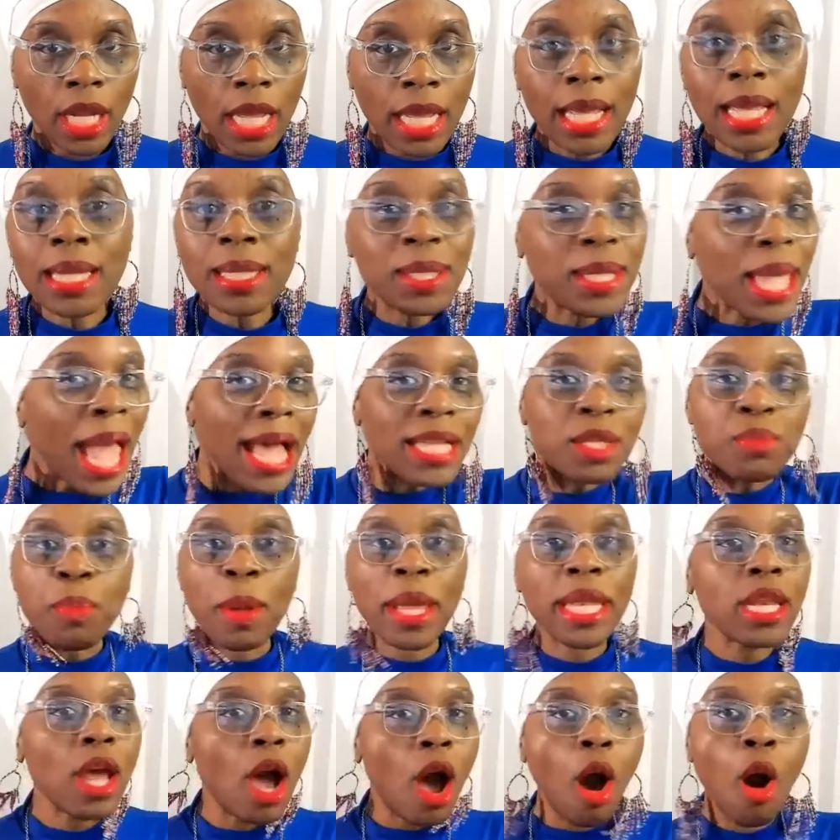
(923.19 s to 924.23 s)
Because that's
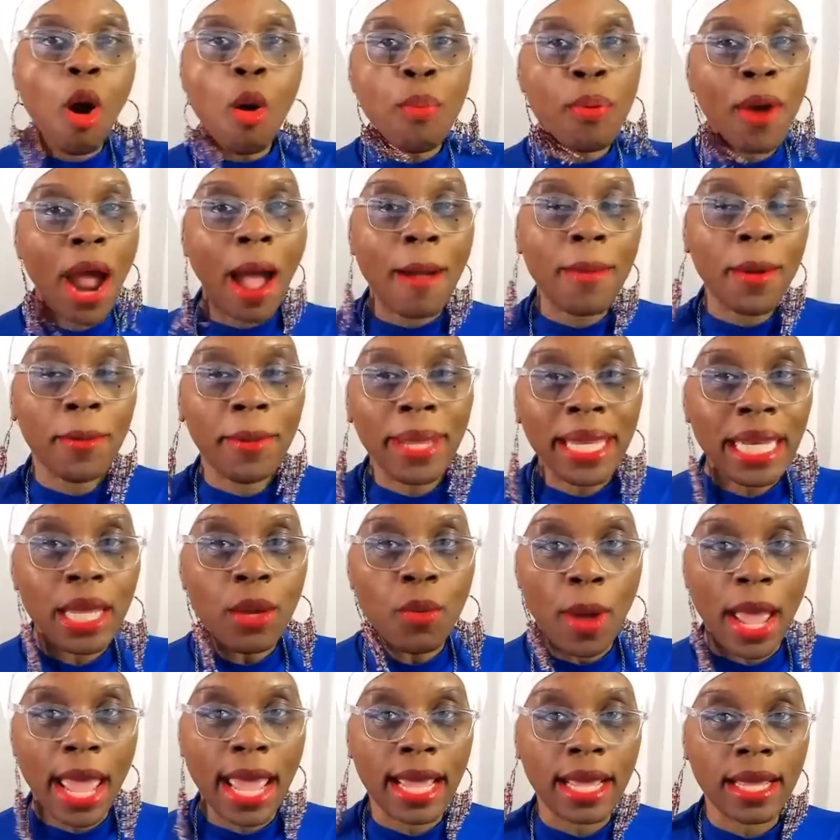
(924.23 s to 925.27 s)
been the whole problem
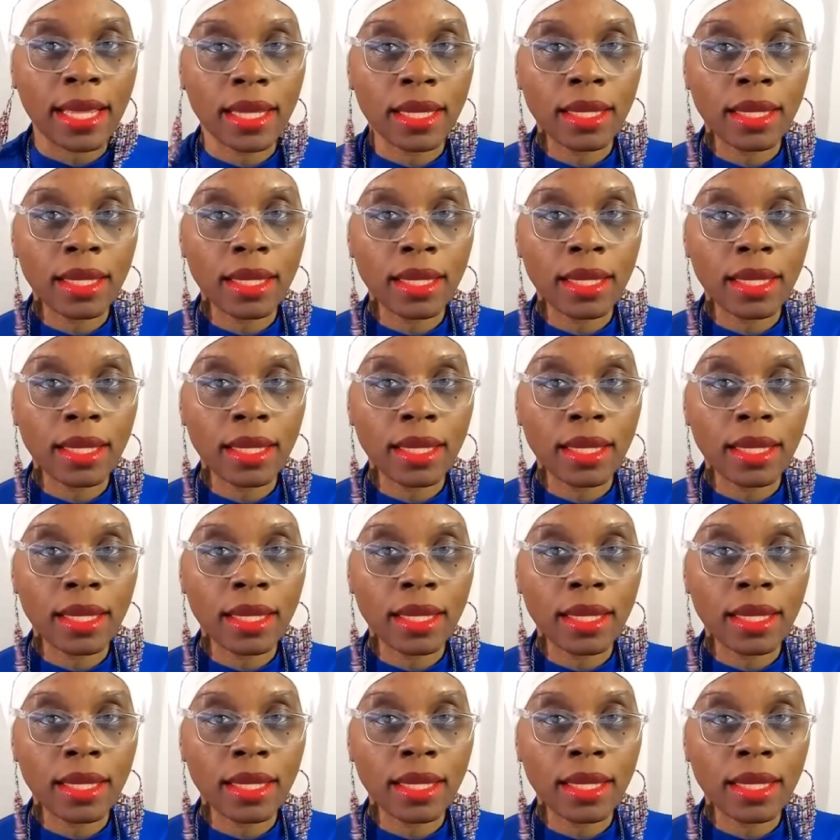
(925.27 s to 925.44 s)
anyway.